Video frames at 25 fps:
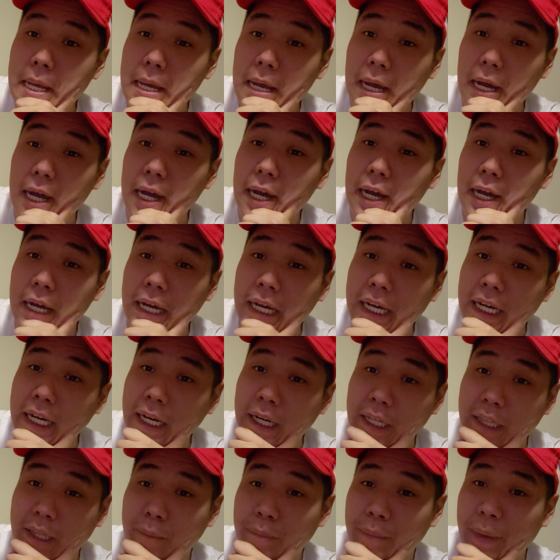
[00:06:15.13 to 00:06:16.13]

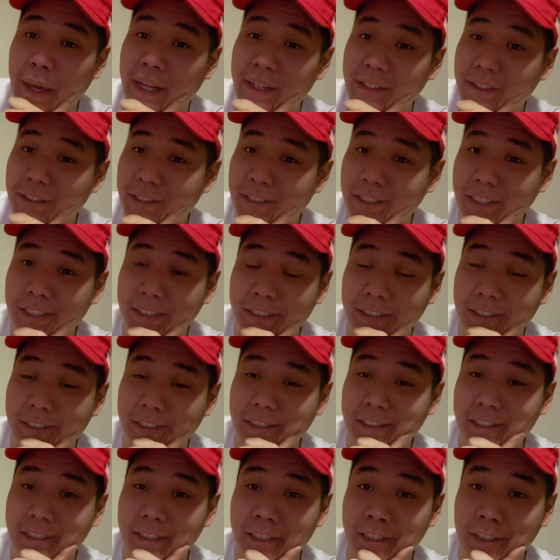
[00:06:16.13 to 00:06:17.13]
Ah, the banter season
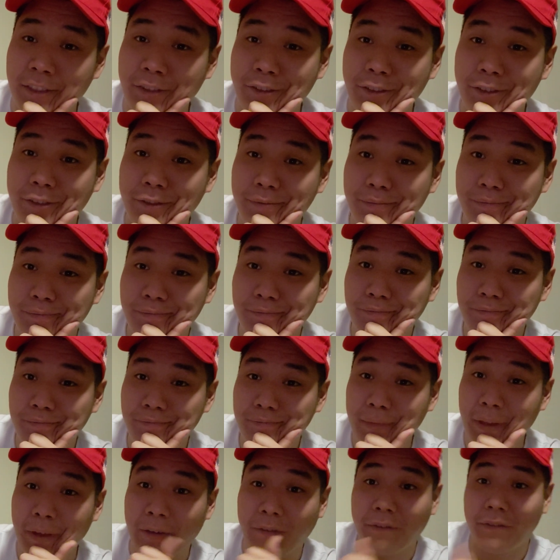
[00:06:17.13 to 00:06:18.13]
continues.
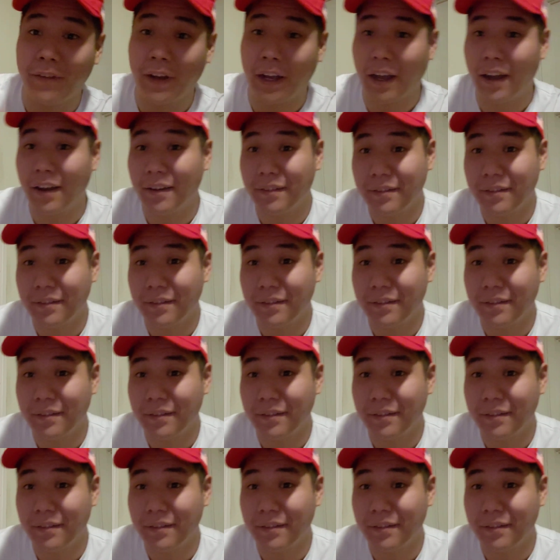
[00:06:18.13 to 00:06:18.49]
Now, fuck.